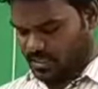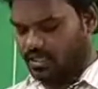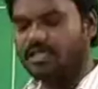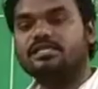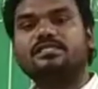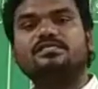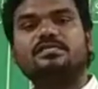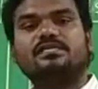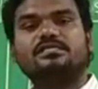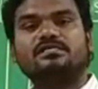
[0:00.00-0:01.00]

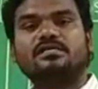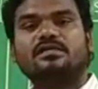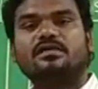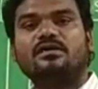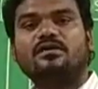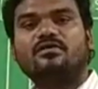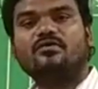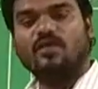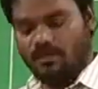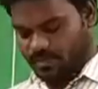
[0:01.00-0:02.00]
registers
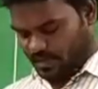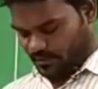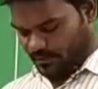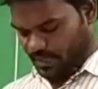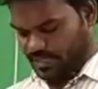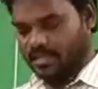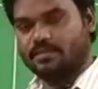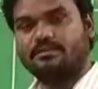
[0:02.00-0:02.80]
will be completed.